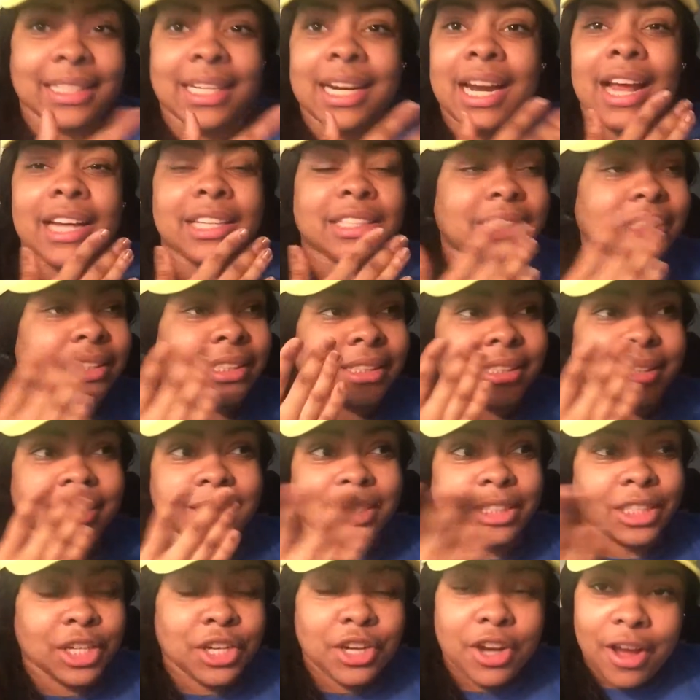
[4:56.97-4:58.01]
And I
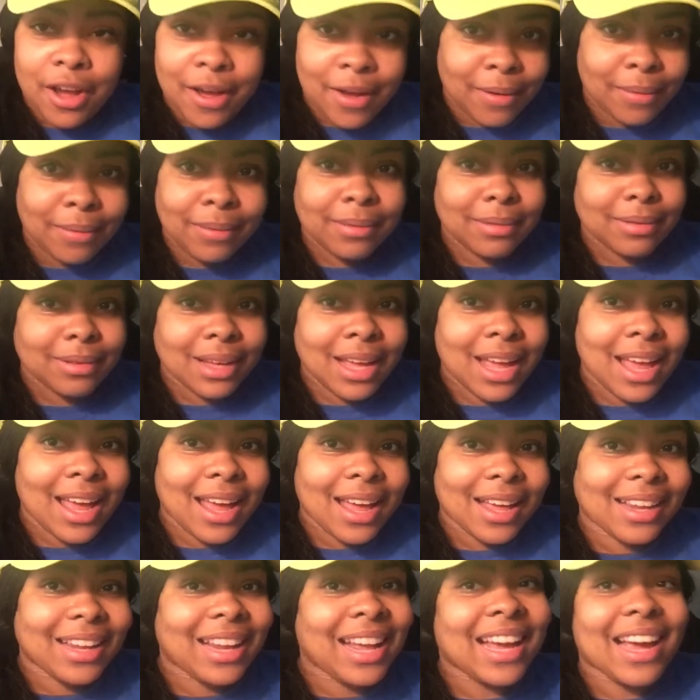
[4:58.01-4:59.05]
just, you know,
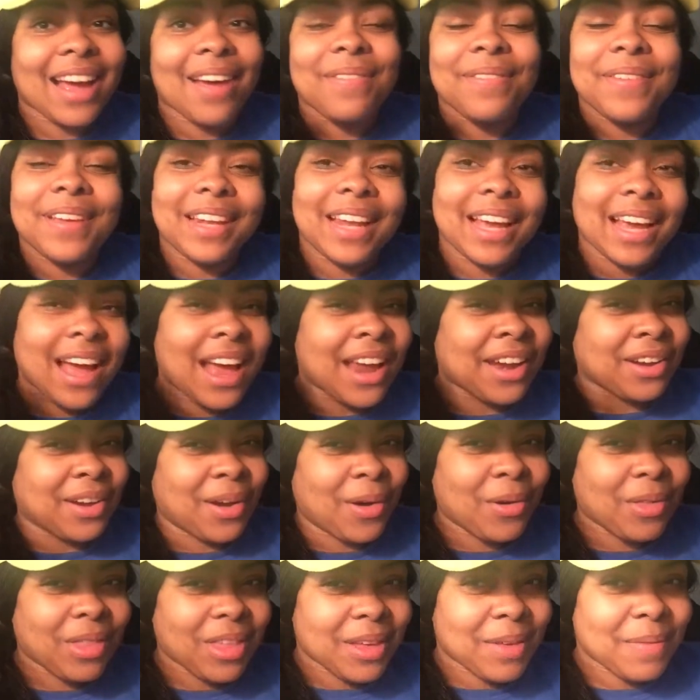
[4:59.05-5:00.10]
Like, I feel like I
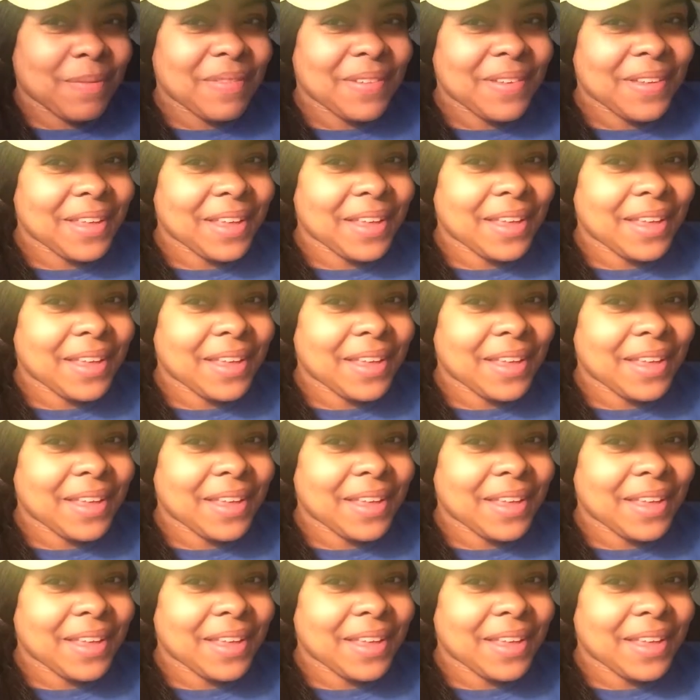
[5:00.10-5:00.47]
know them.